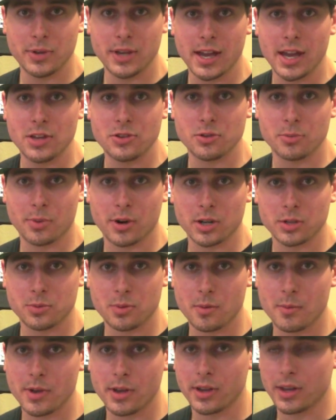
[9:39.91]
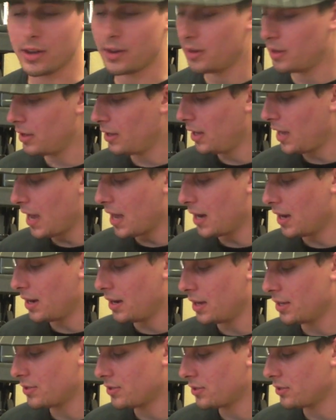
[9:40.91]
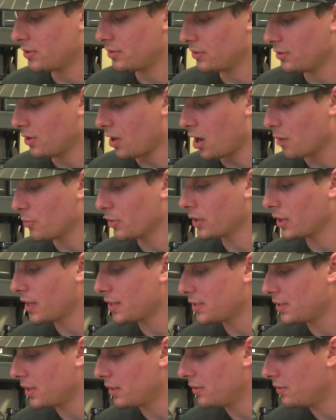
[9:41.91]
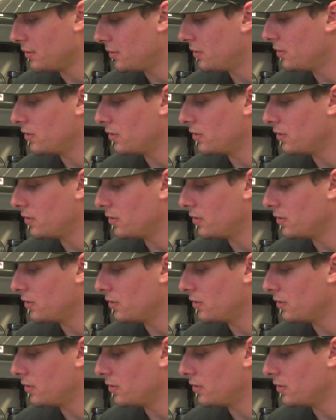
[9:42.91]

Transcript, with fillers: pH or parts per million, and it is OMRI listed.